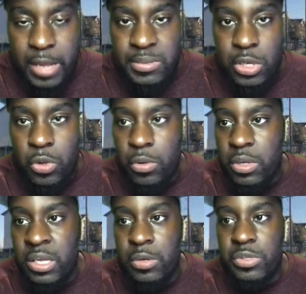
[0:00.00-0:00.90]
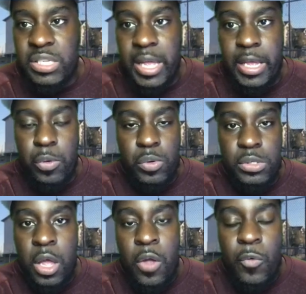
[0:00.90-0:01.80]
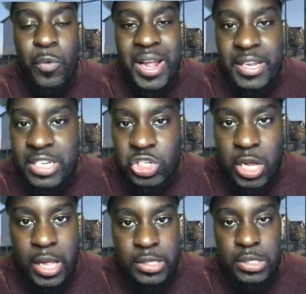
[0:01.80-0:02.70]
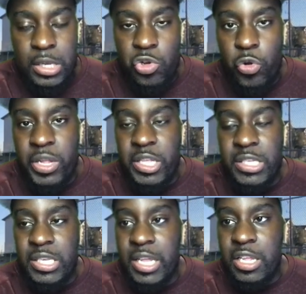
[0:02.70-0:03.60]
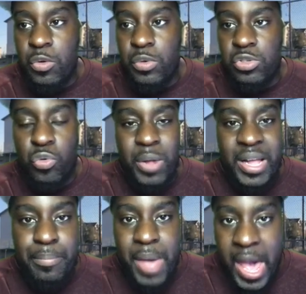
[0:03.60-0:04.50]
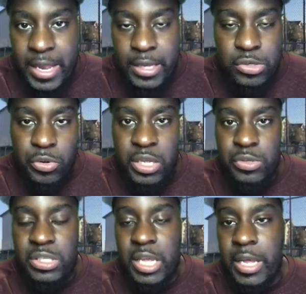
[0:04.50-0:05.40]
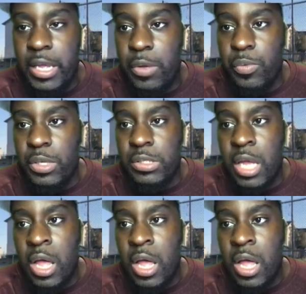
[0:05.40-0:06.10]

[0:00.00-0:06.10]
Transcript: So he'll say he was Randy Johnson, or he said he was Greg Maddux, or he'll say he was